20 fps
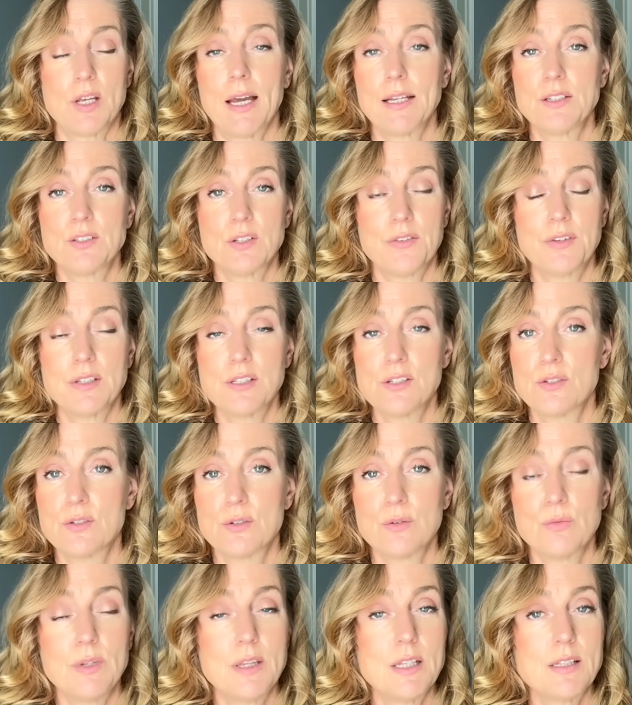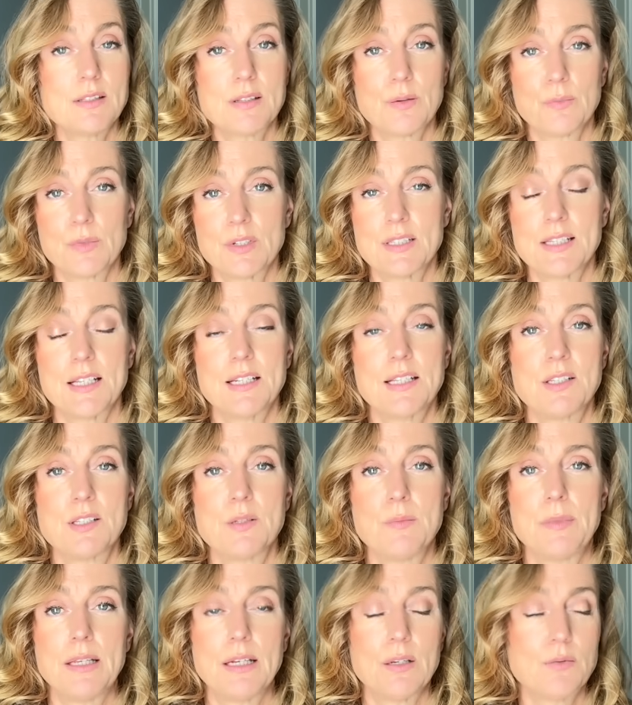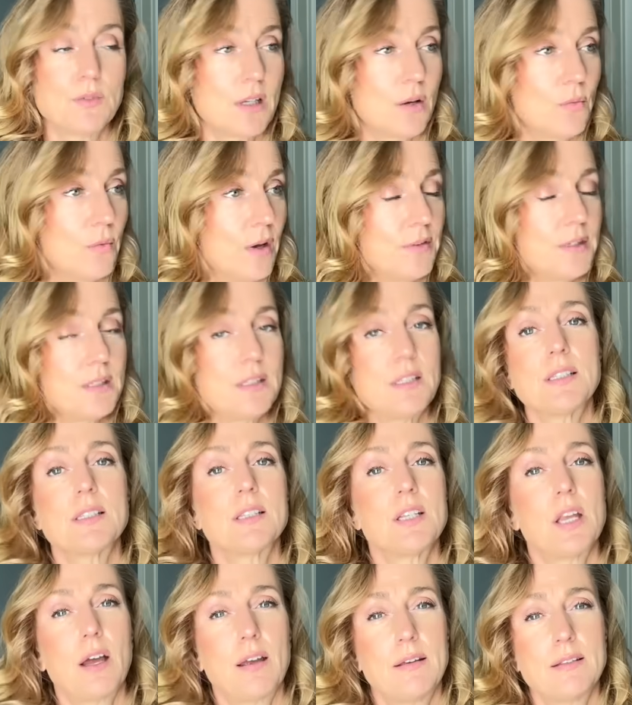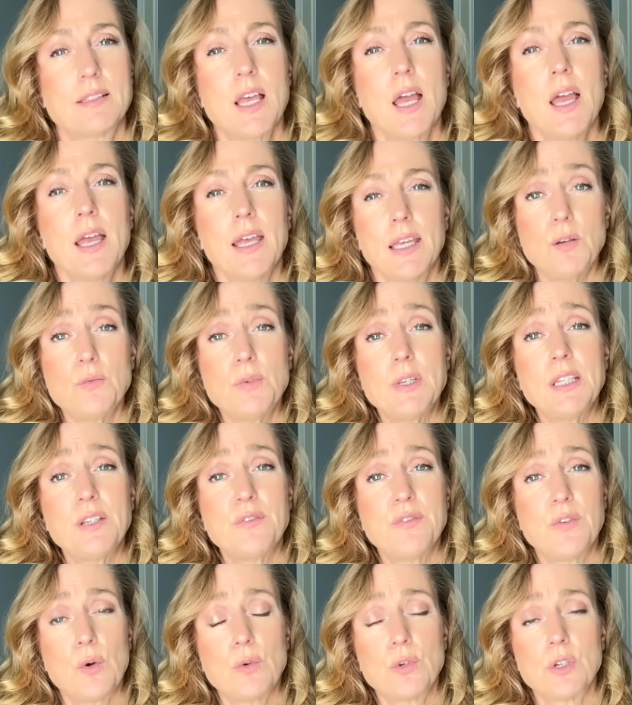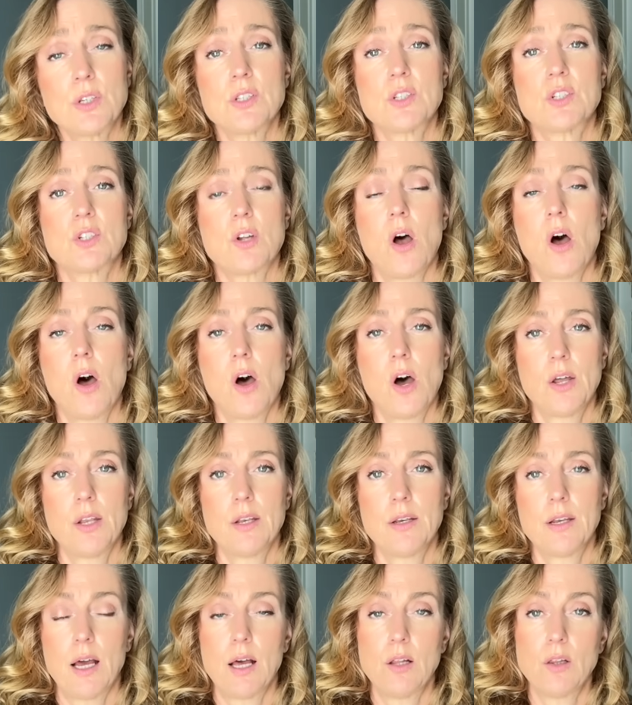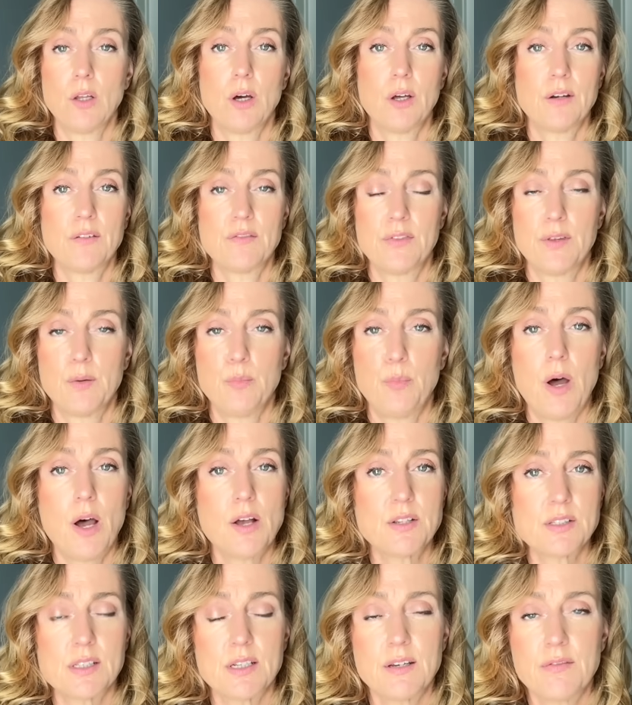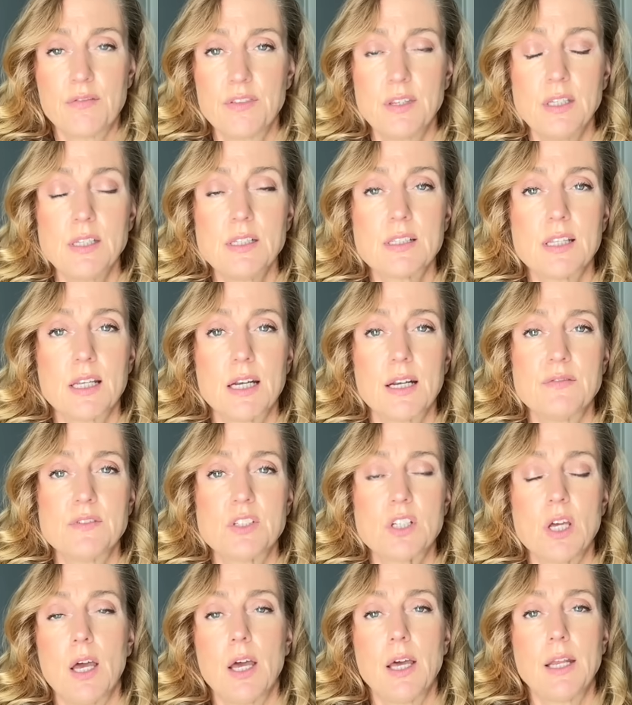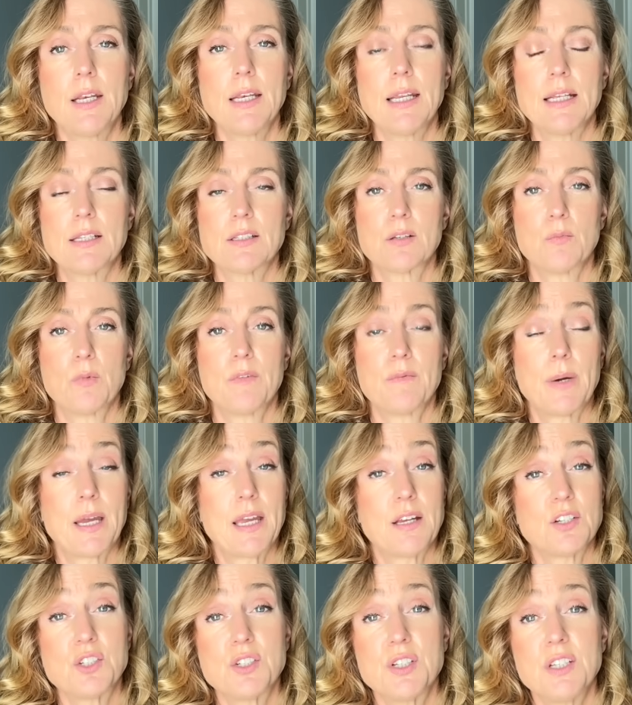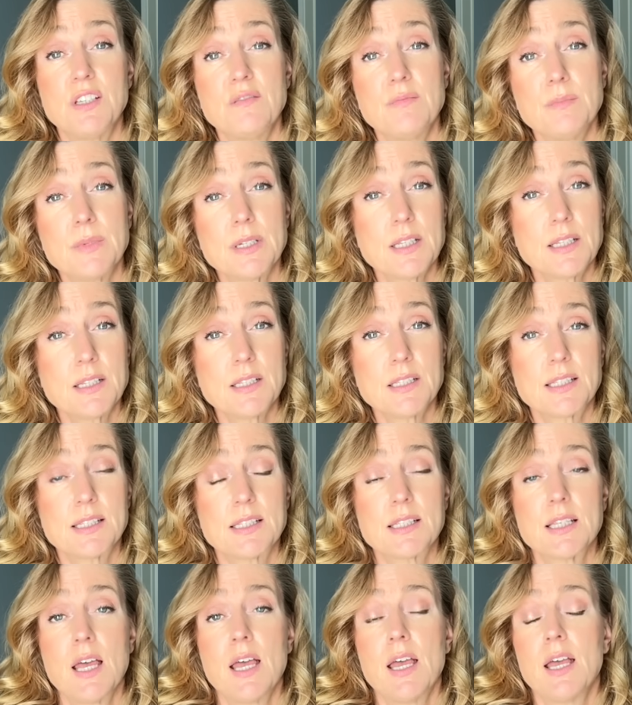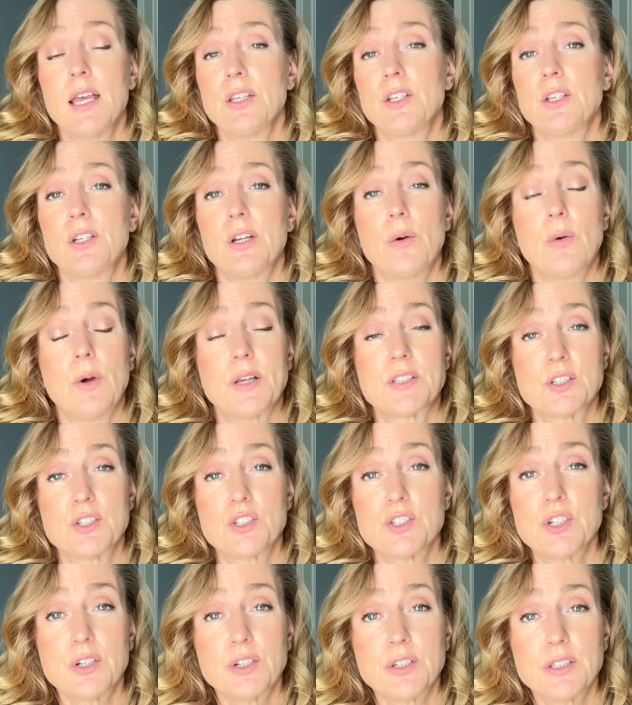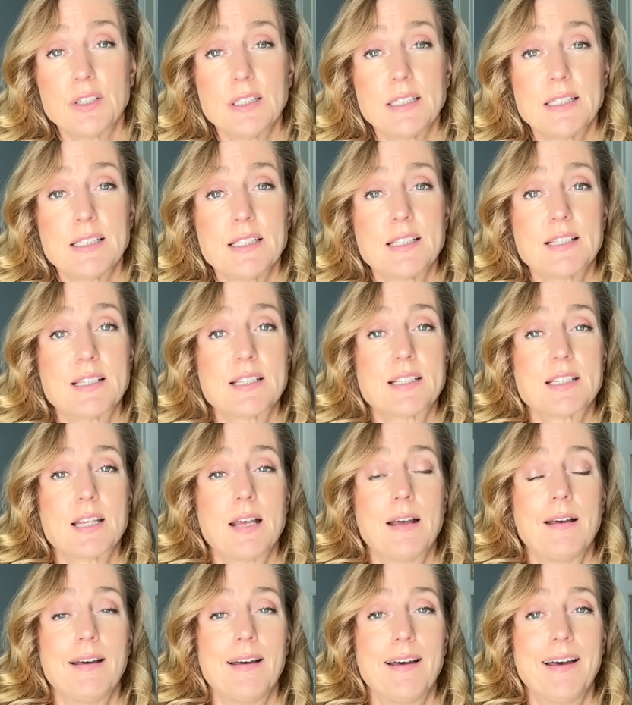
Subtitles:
It had nothing to do with it. Someone sent it to me and I was like, well, this is nice. It really focused on a lot of the positive things that I've done and some of my achievements, you know, as a journalist.